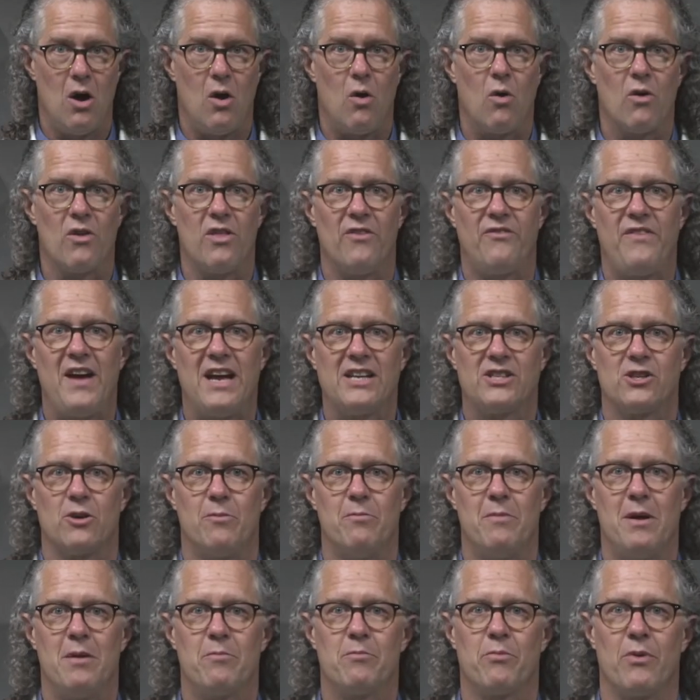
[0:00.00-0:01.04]
or the fascial
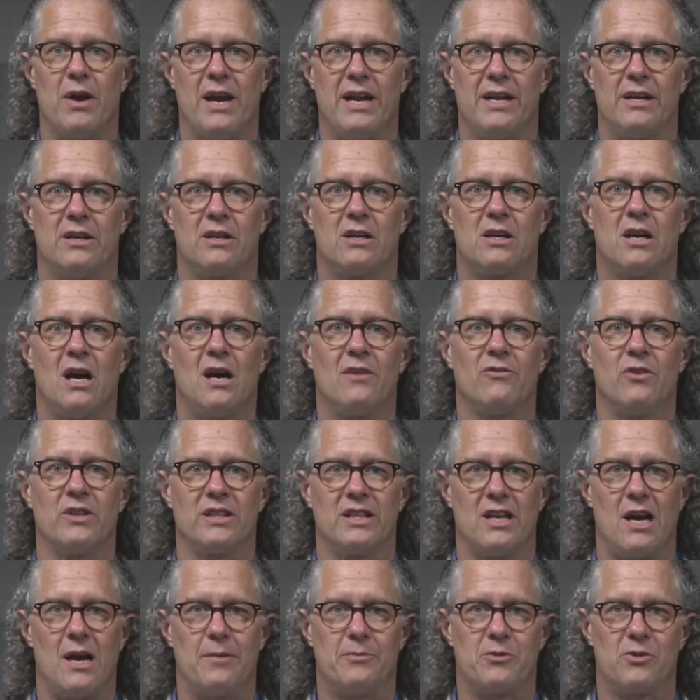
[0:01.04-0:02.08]
membrane covering
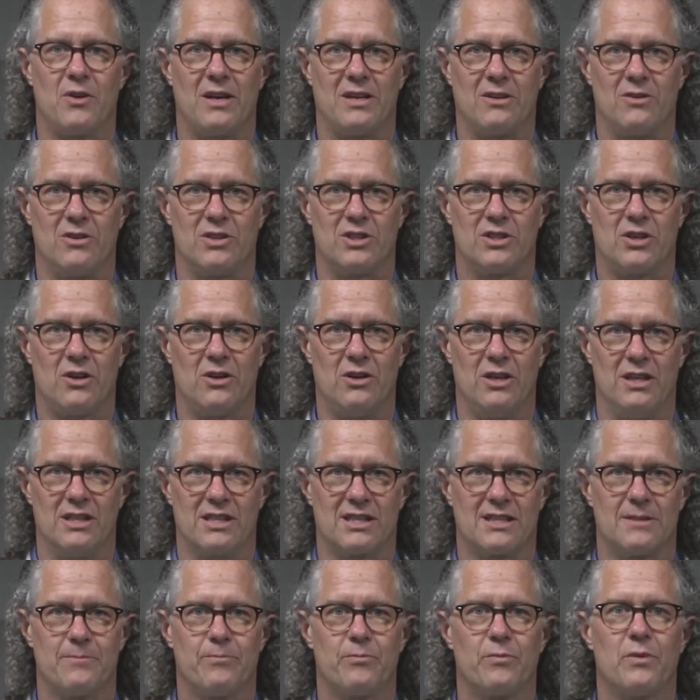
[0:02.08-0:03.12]
the obturator
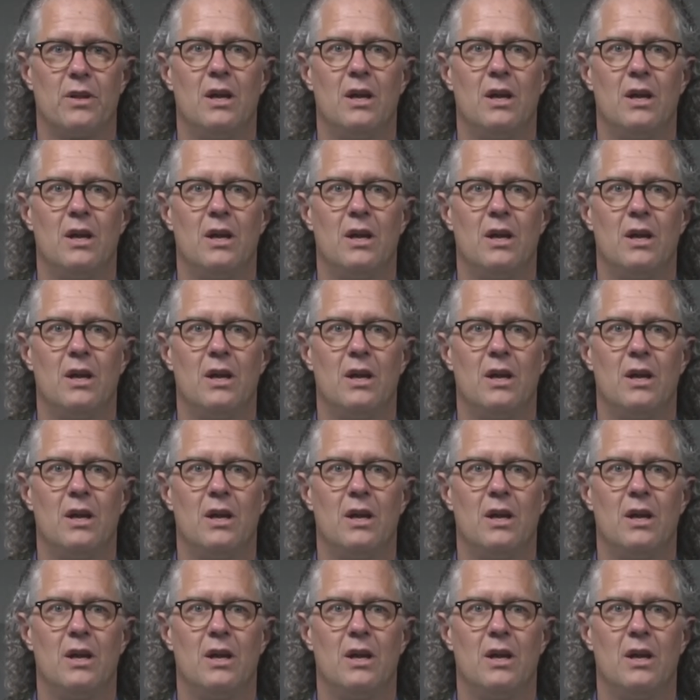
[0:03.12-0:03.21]
internus.